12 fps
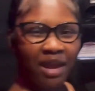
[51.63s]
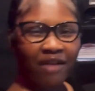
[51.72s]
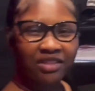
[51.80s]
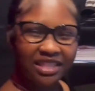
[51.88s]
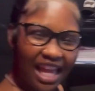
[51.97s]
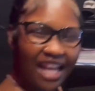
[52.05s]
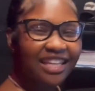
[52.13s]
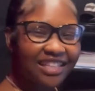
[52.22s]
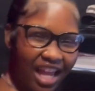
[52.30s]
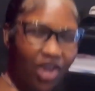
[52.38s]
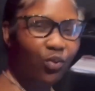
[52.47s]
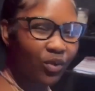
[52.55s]
leaned
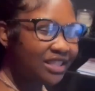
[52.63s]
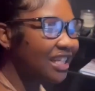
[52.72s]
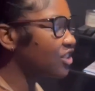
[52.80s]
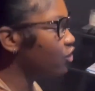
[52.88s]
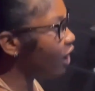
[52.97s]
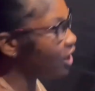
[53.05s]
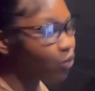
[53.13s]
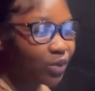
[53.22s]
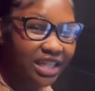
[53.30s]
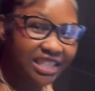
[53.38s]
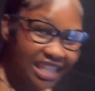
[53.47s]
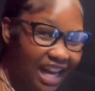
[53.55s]
into her. Like, Gloss Up
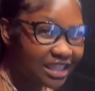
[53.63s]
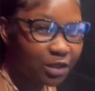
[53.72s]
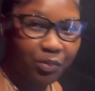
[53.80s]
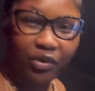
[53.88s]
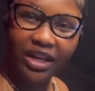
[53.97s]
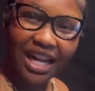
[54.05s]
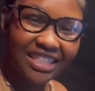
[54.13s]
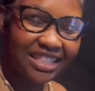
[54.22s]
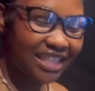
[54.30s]
was trying to talk